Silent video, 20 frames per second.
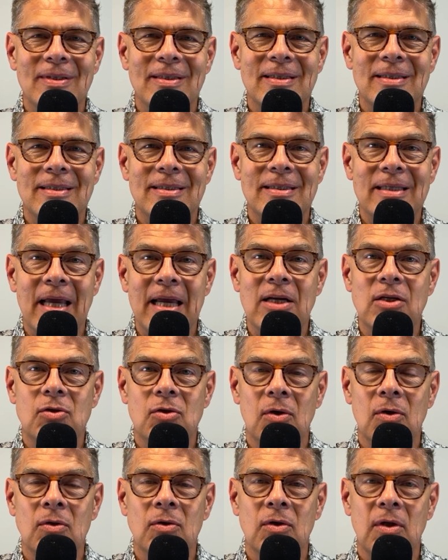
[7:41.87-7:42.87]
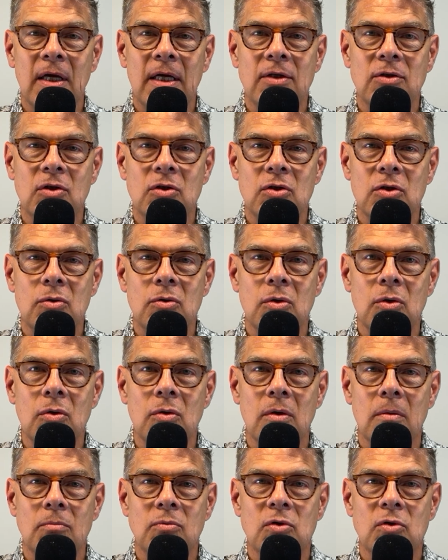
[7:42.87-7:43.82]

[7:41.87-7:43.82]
say certain things as you do them.